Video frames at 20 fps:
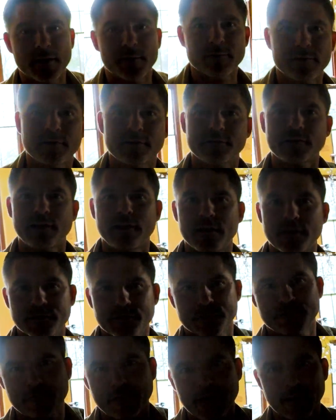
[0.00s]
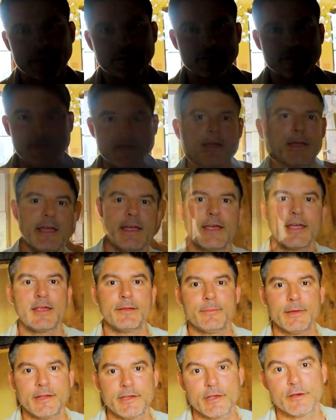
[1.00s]
Please tell all your friends.
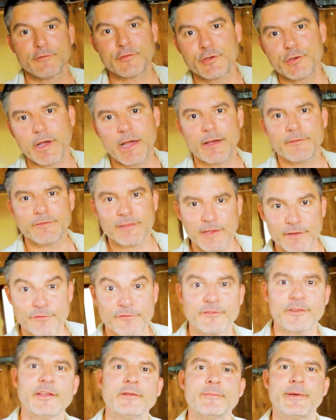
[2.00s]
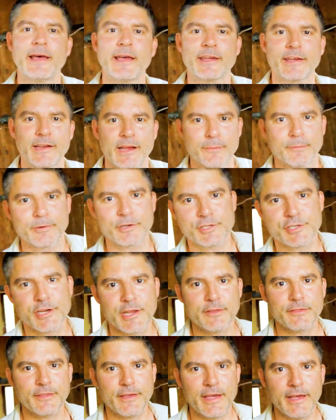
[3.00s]
And many of you have left feedback and I
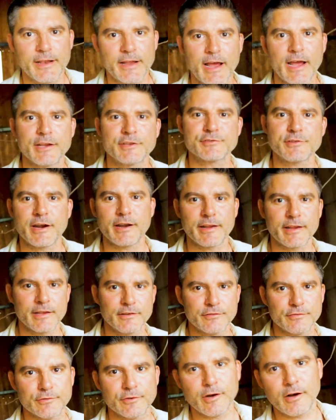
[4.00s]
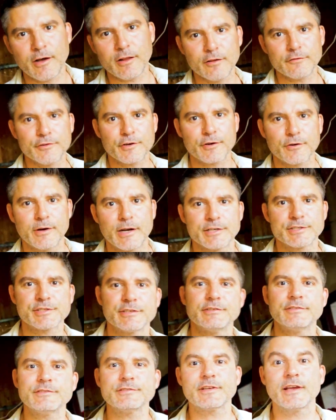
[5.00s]
appreciate that. I try to get to all of your
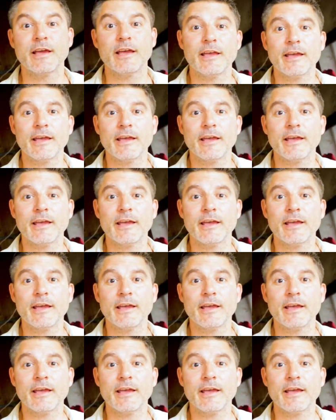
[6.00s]
questions.